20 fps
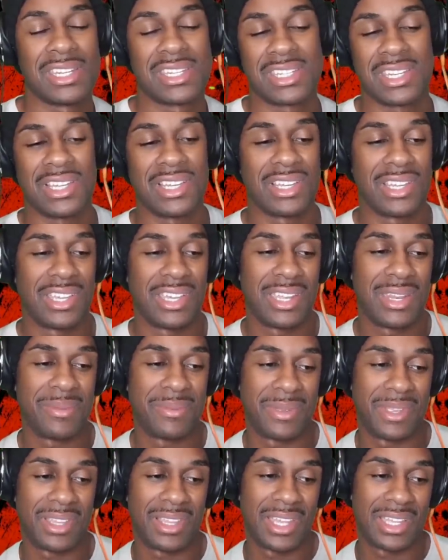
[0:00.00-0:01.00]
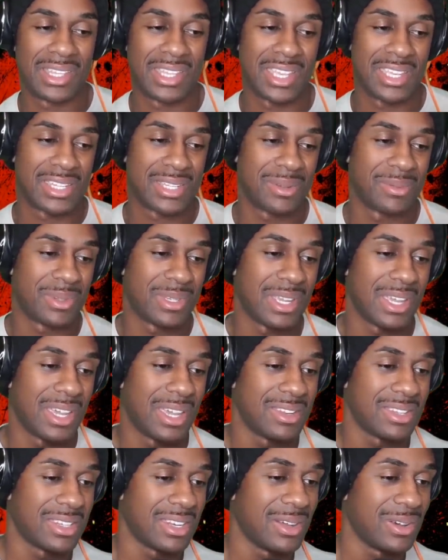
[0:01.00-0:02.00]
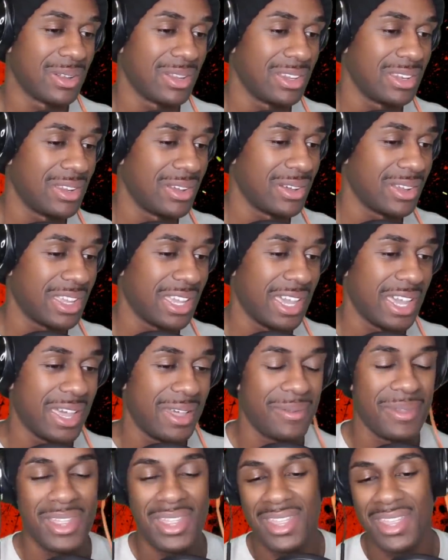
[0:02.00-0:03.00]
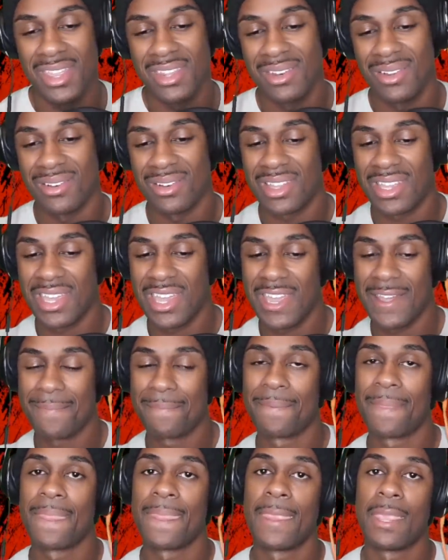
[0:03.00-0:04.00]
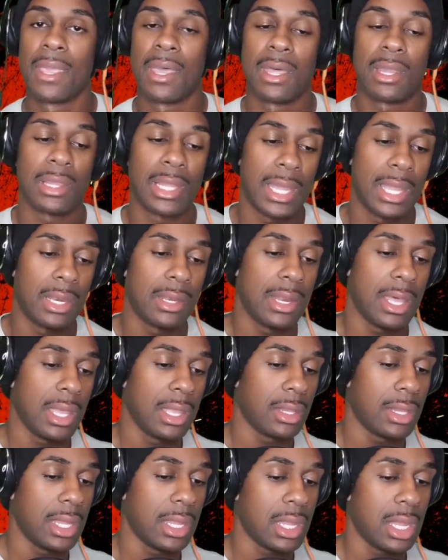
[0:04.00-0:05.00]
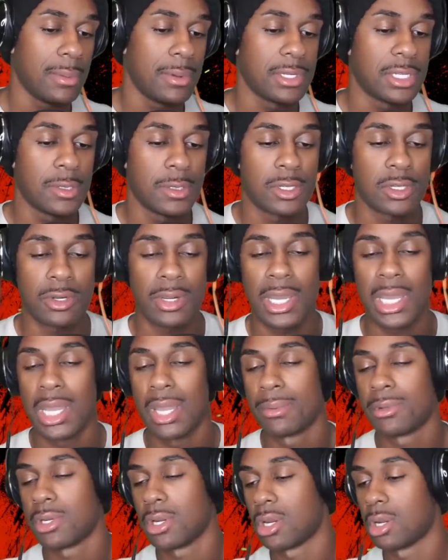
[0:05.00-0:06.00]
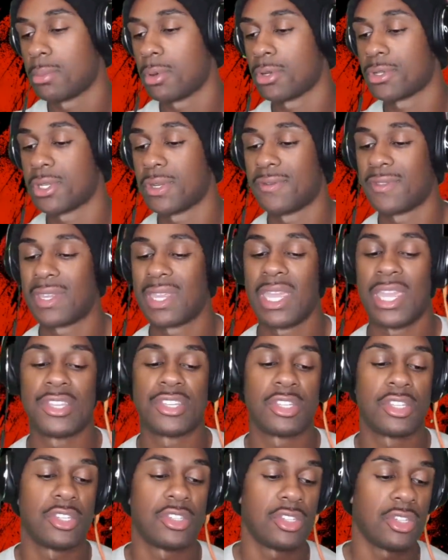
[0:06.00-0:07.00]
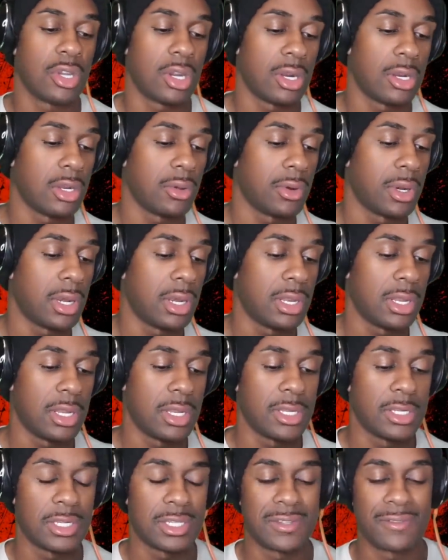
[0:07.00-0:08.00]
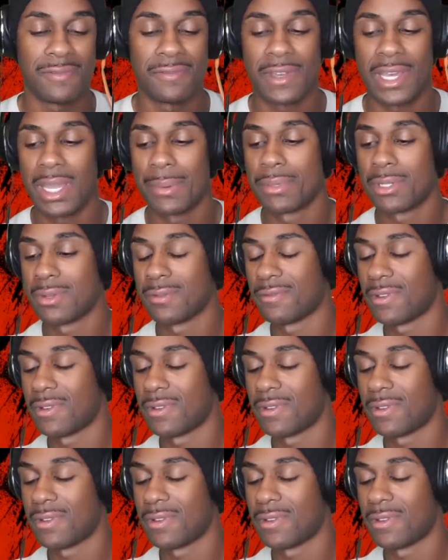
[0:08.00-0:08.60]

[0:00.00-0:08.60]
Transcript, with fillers: It be like that sometimes. No cap. Like, comment, subscribe, turn your post notifications. You already know what it is. It's a vibe.